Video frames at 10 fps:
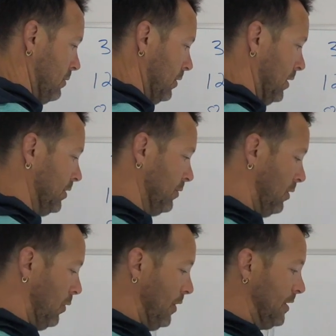Okay, so
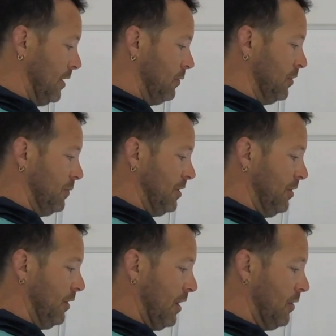all we did was we
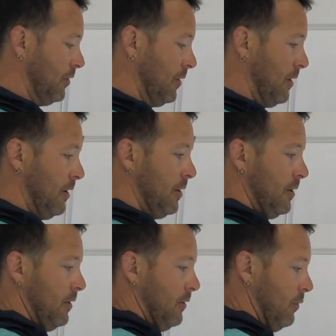took out
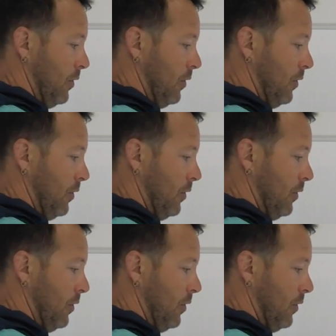the